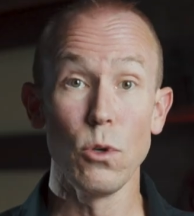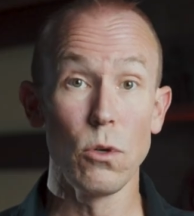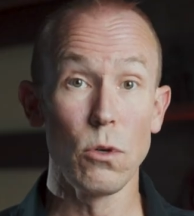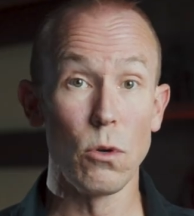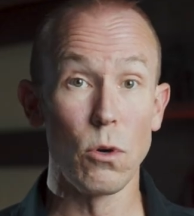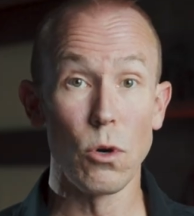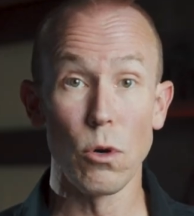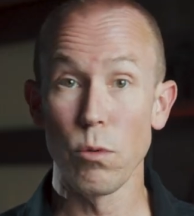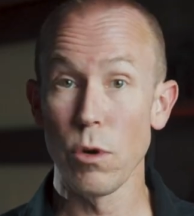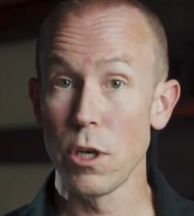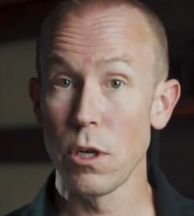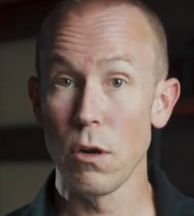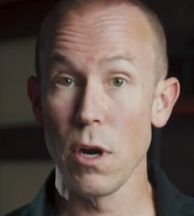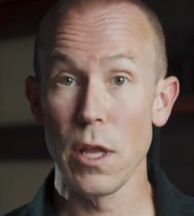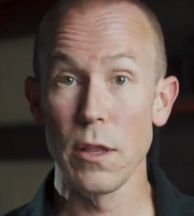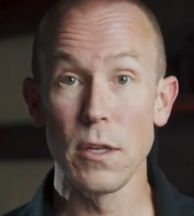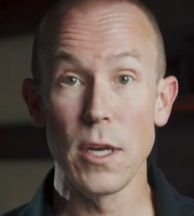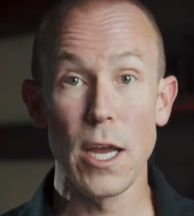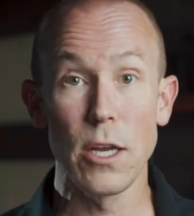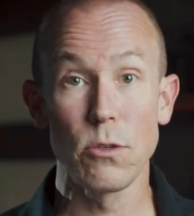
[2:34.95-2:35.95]
fuel or when you're
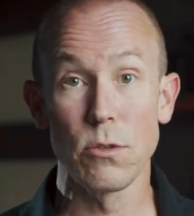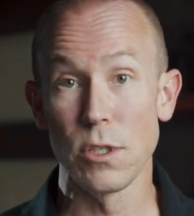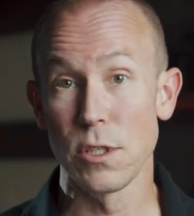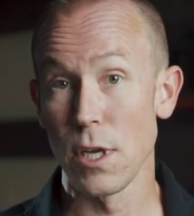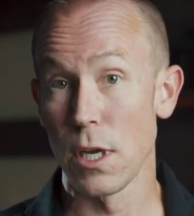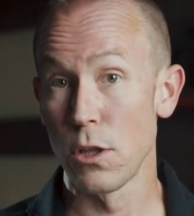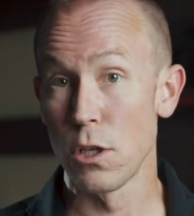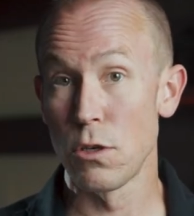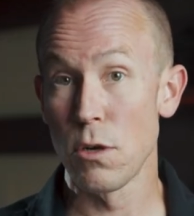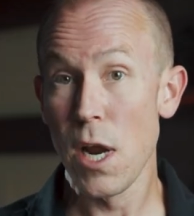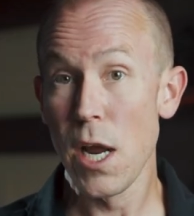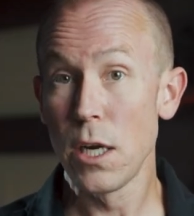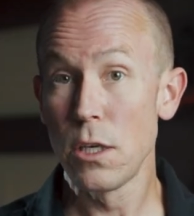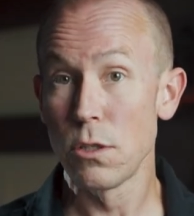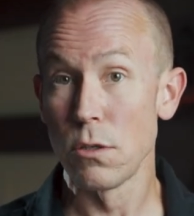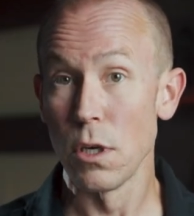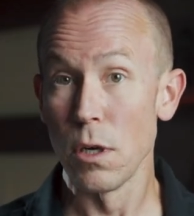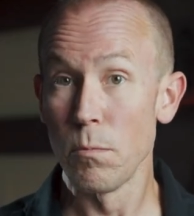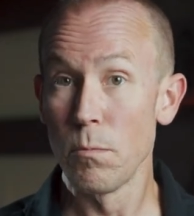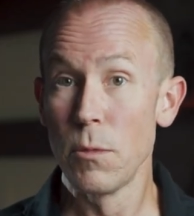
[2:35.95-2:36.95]
on nitrous on the drag
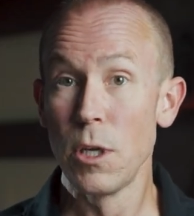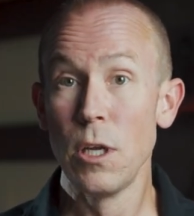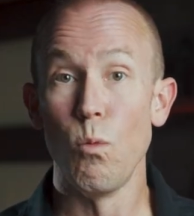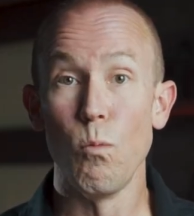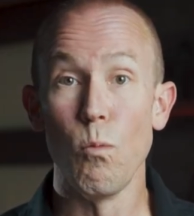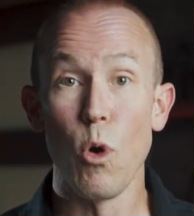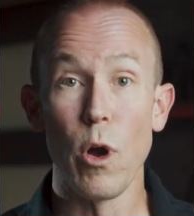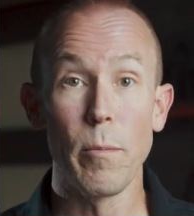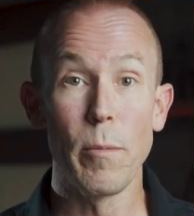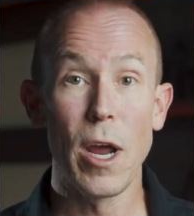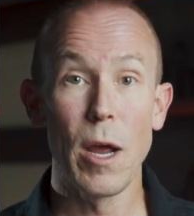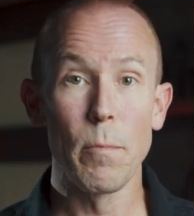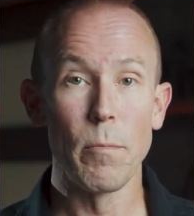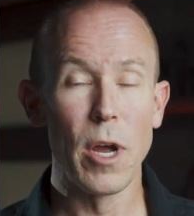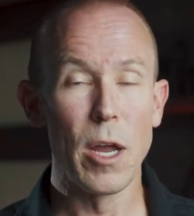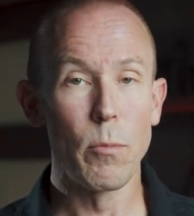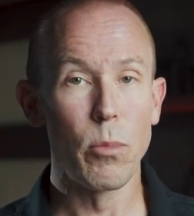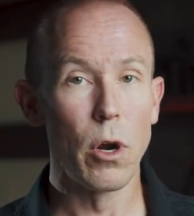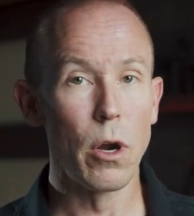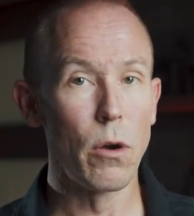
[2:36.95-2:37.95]
strip. One map
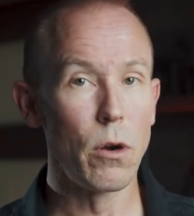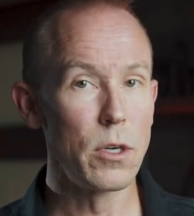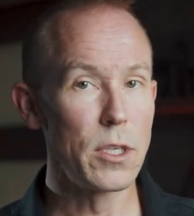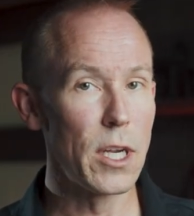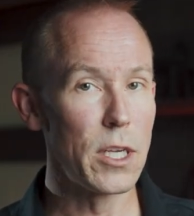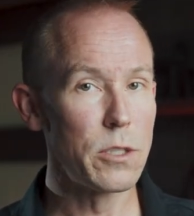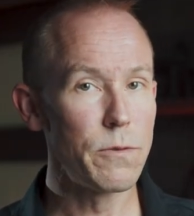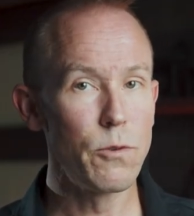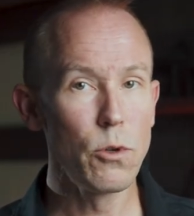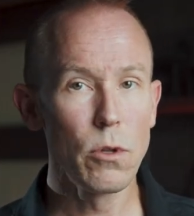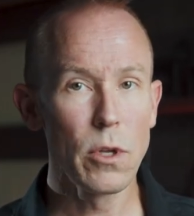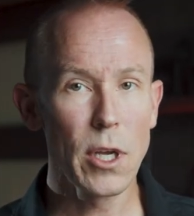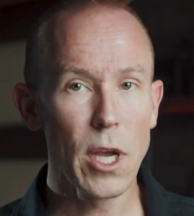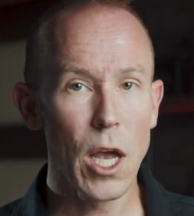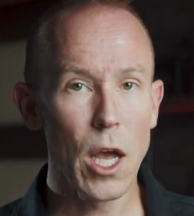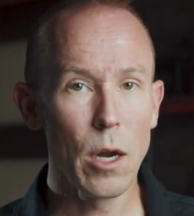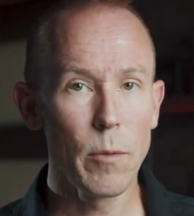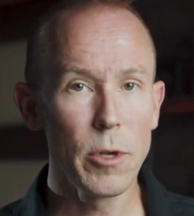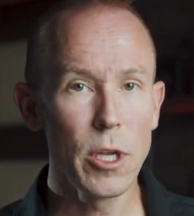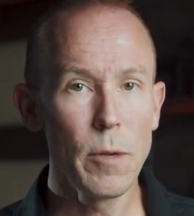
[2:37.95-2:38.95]
might prioritize fuel
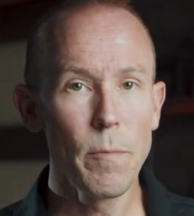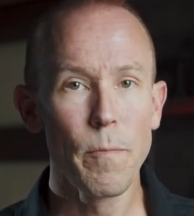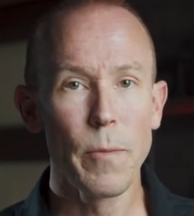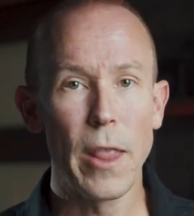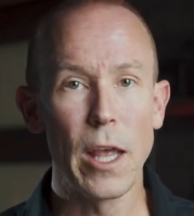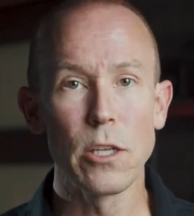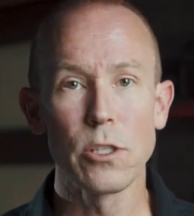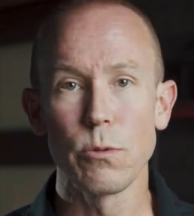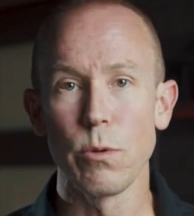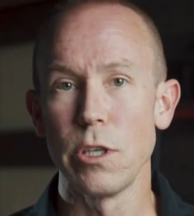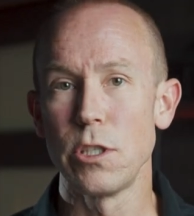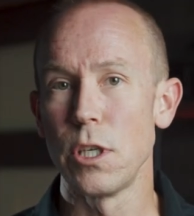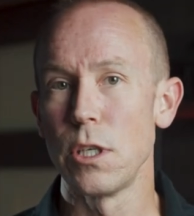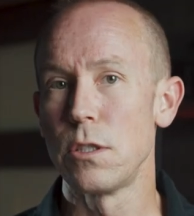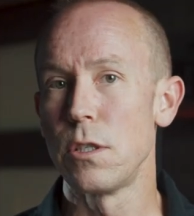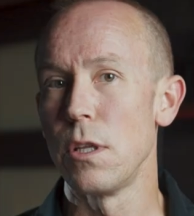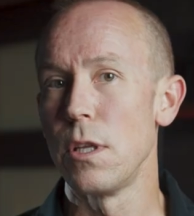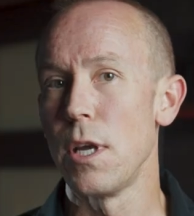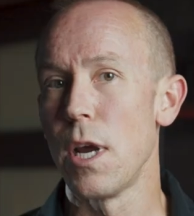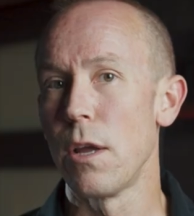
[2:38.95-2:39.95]
economy, and
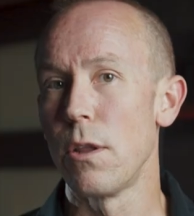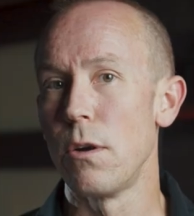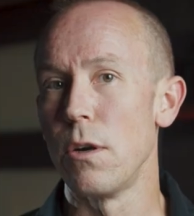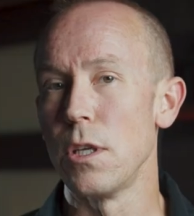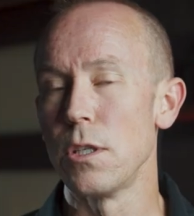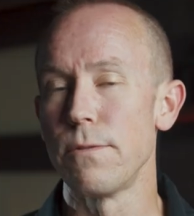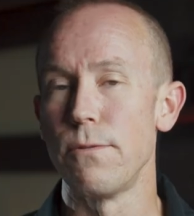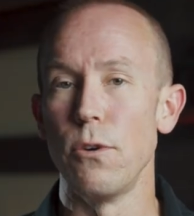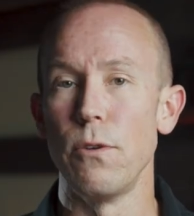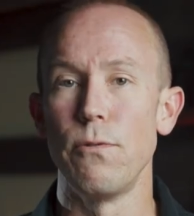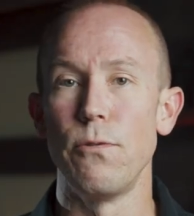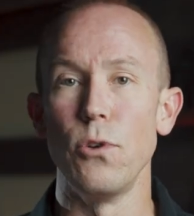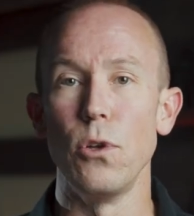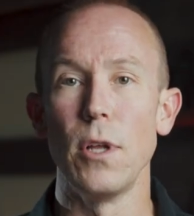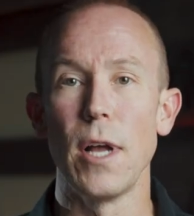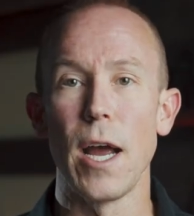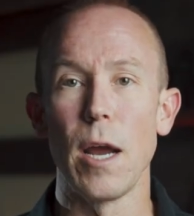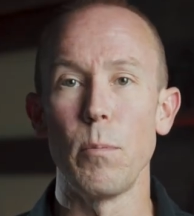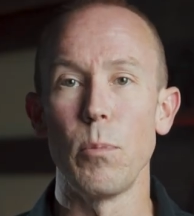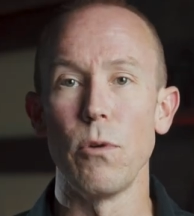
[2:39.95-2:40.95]
switching to the other is for
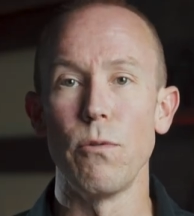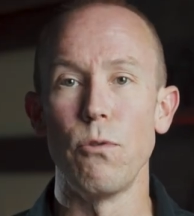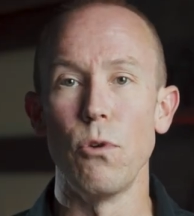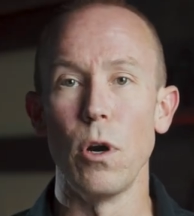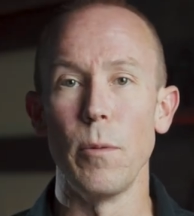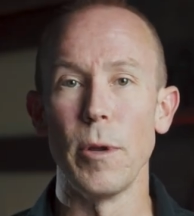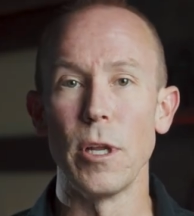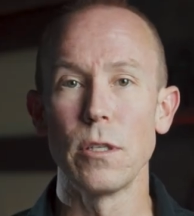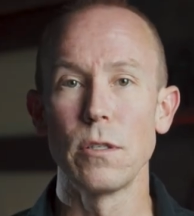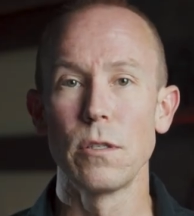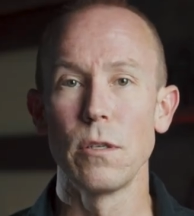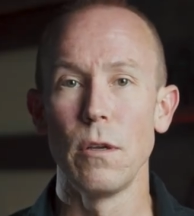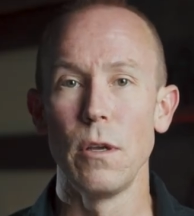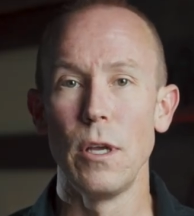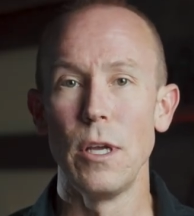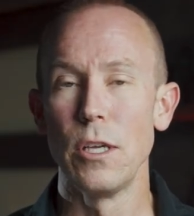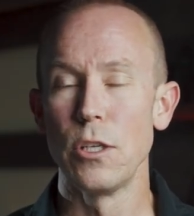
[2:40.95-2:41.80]
full high performance.